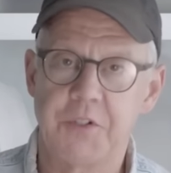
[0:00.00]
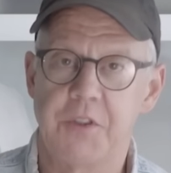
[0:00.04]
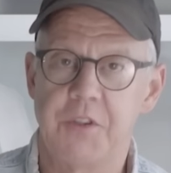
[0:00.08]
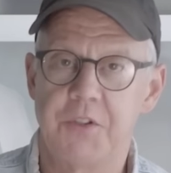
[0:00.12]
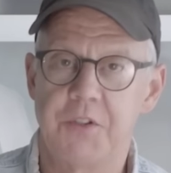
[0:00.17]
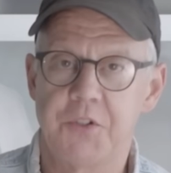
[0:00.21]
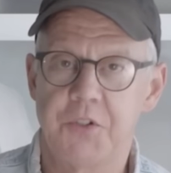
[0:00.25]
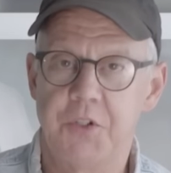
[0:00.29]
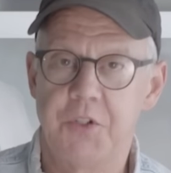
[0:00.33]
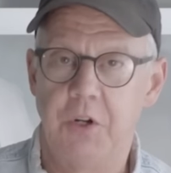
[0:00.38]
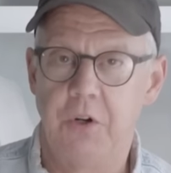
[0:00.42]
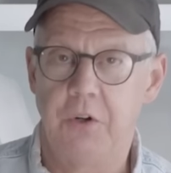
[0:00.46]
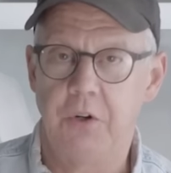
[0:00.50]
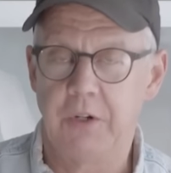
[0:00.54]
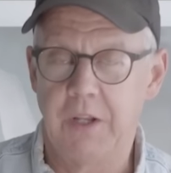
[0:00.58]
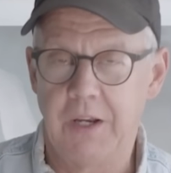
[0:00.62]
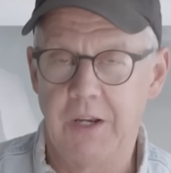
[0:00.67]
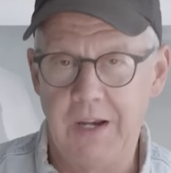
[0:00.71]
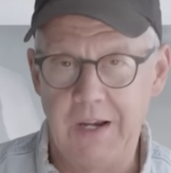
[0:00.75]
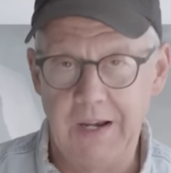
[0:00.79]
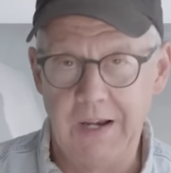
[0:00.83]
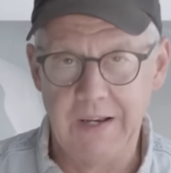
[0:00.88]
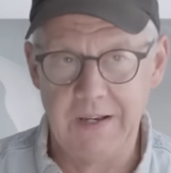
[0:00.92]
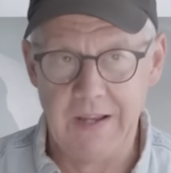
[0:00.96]
of the stone
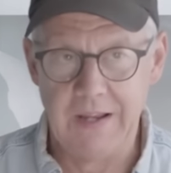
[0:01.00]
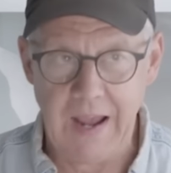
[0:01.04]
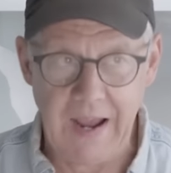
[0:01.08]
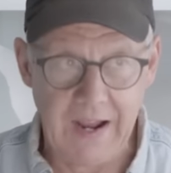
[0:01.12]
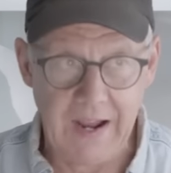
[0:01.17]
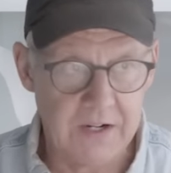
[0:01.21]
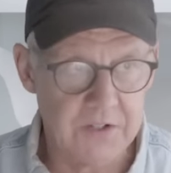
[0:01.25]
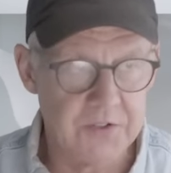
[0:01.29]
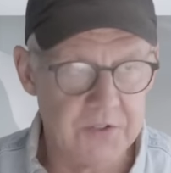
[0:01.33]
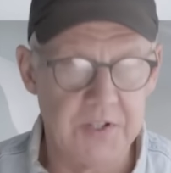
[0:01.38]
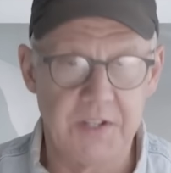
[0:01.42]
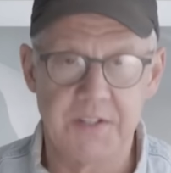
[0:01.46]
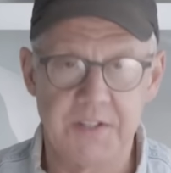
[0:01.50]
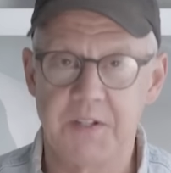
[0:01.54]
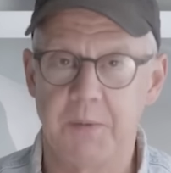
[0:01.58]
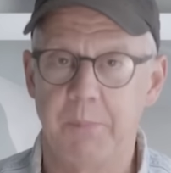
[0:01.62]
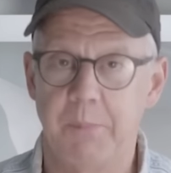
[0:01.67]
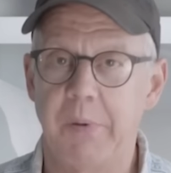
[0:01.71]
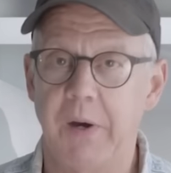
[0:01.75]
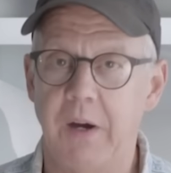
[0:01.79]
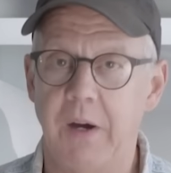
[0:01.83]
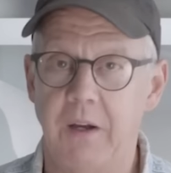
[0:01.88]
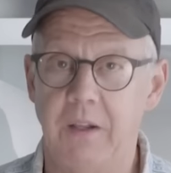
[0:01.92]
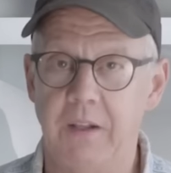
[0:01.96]
and it acts as a
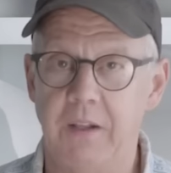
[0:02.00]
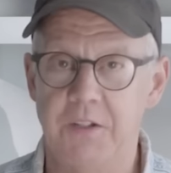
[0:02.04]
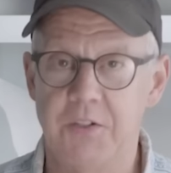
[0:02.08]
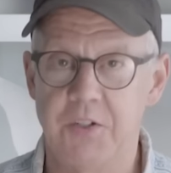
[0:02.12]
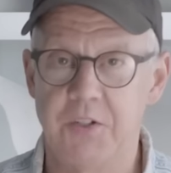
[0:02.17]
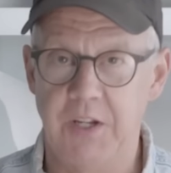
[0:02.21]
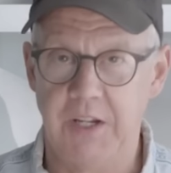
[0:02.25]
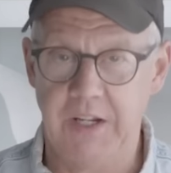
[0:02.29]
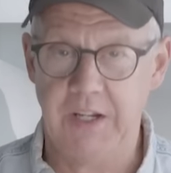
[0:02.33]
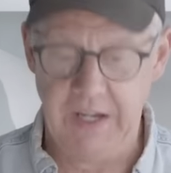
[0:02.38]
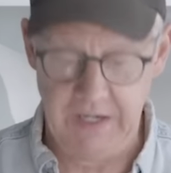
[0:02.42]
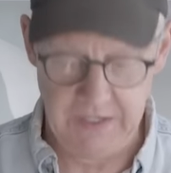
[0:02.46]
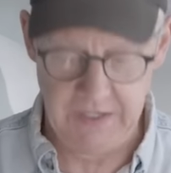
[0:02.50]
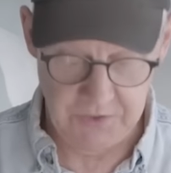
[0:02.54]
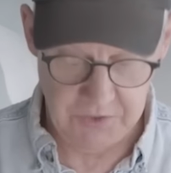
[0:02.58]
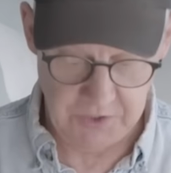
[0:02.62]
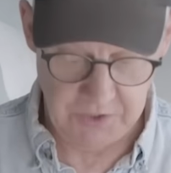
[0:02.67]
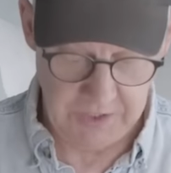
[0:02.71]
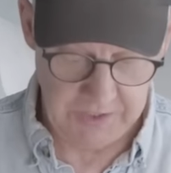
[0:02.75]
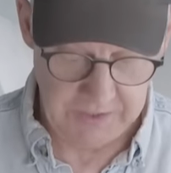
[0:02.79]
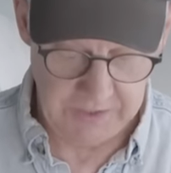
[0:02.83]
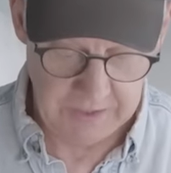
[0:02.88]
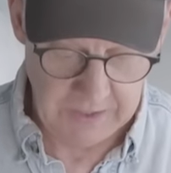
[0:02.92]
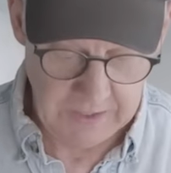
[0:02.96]
polishing
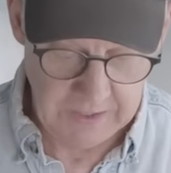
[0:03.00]
agent.